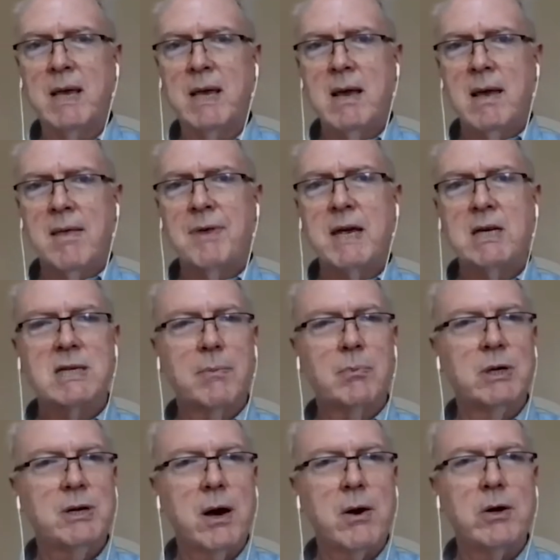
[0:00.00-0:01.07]
Things that were
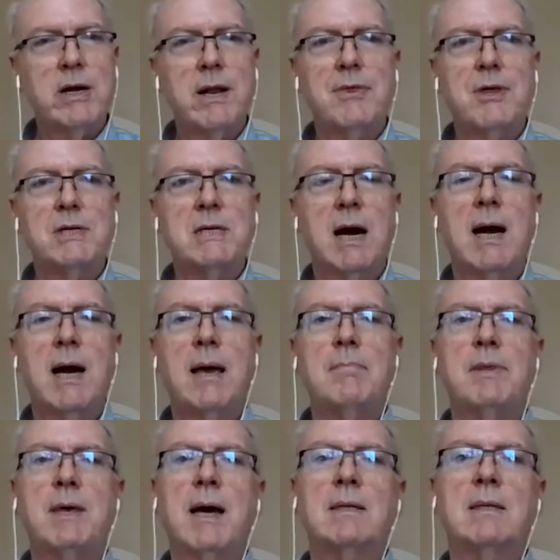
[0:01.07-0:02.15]
noted at the time
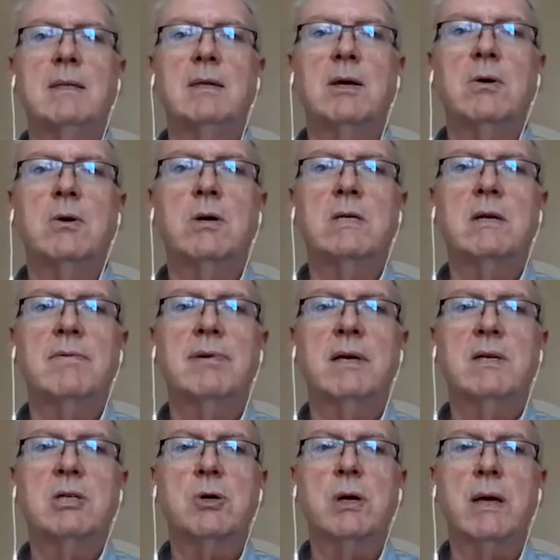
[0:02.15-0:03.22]
that in the course of
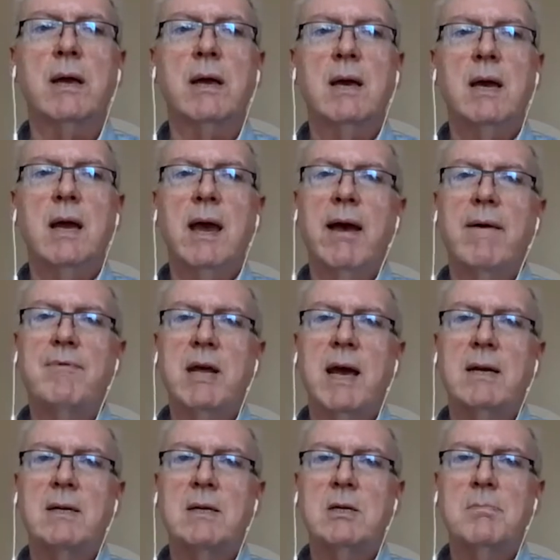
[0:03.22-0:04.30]
history have
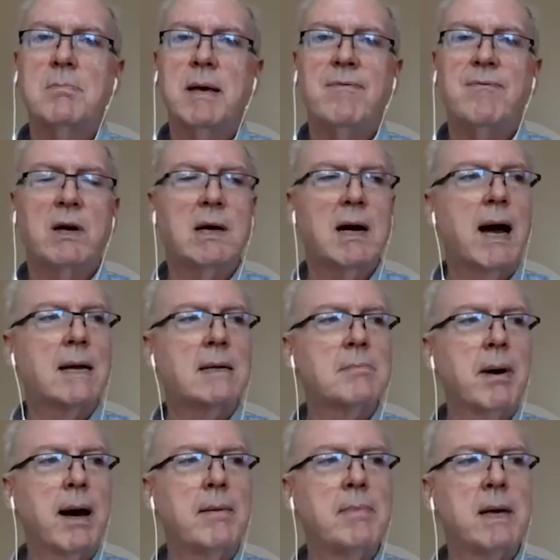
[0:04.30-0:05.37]
tended to be forgotten
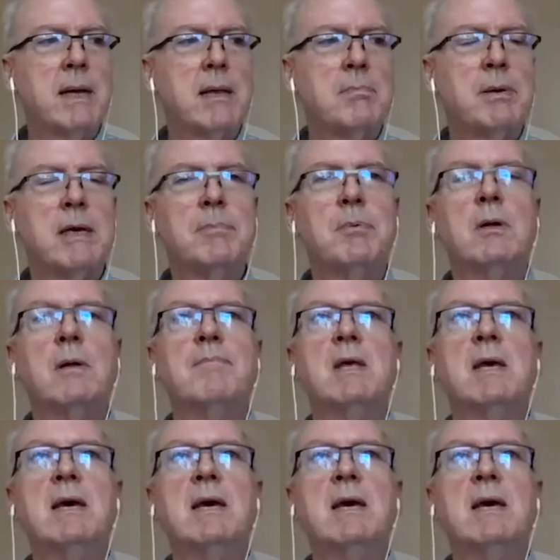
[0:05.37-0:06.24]
by many people.